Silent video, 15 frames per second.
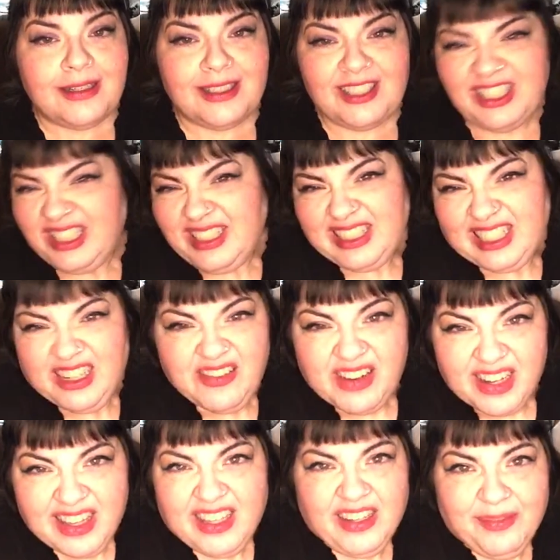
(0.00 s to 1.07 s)
She didn't stay
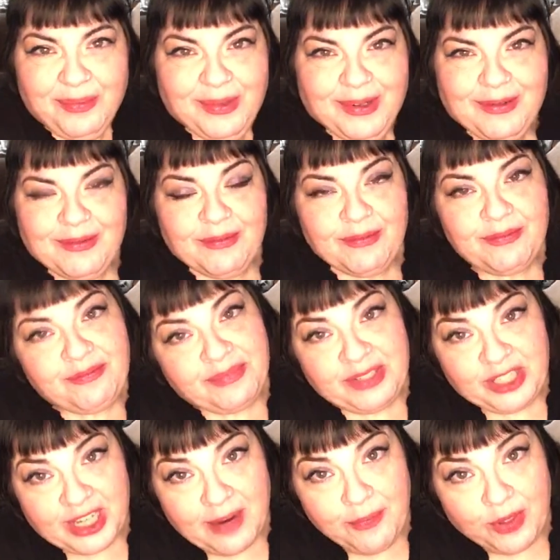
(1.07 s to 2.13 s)
with him, but
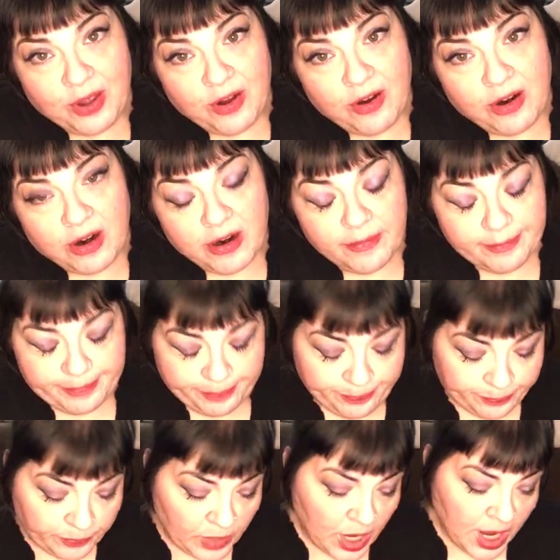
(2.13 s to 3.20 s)
she kept the car.
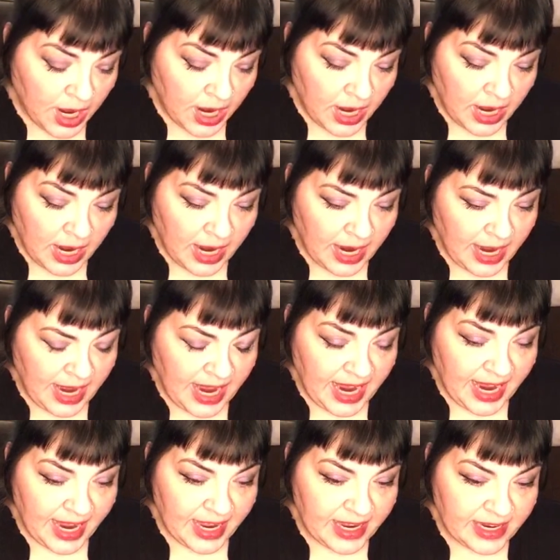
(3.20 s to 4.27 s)

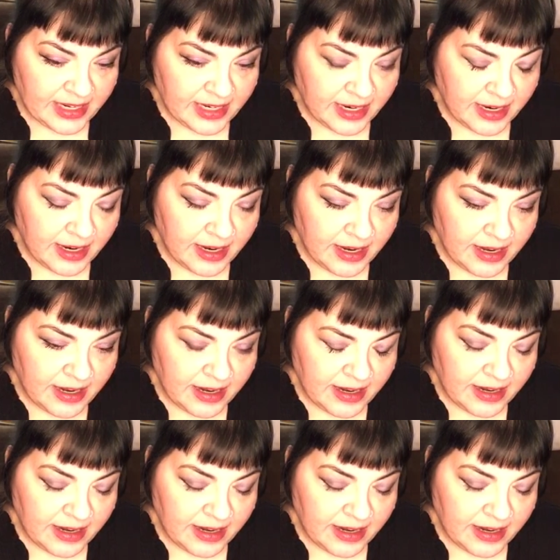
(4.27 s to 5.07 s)
And I